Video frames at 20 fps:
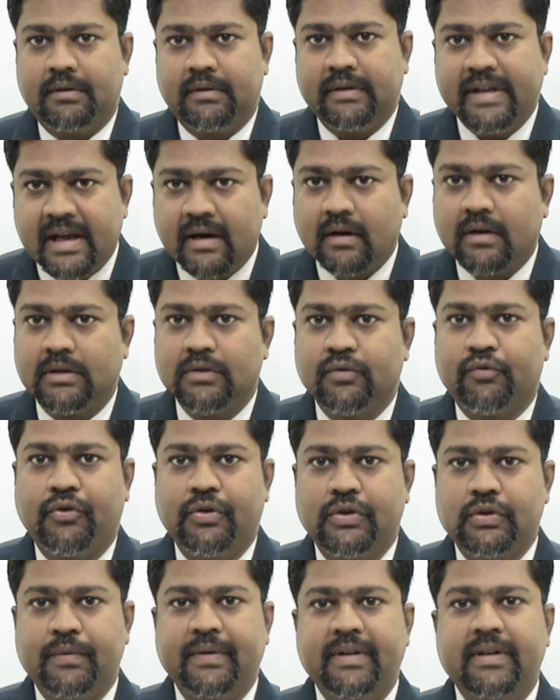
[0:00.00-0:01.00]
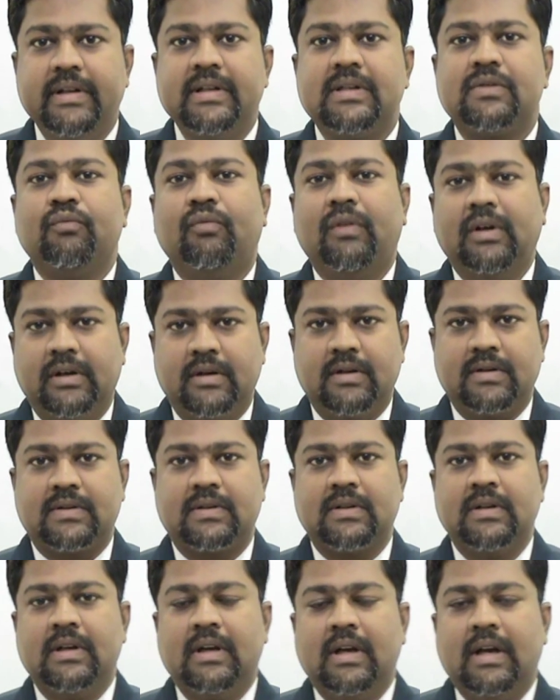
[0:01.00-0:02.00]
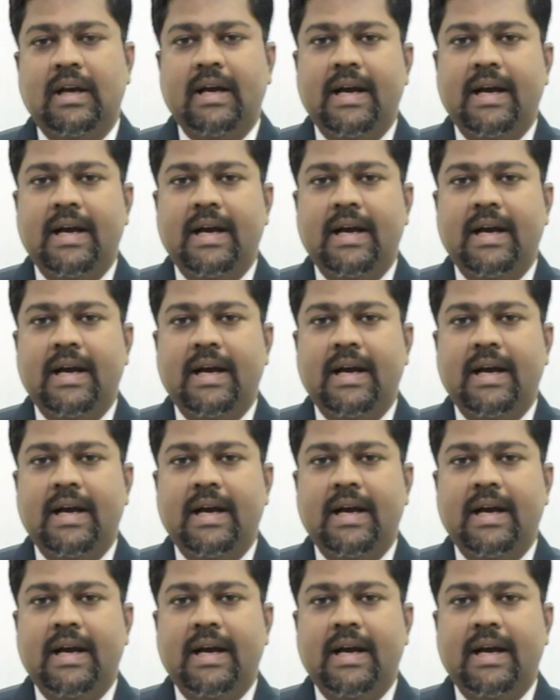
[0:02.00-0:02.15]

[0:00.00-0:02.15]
they are confused with these words.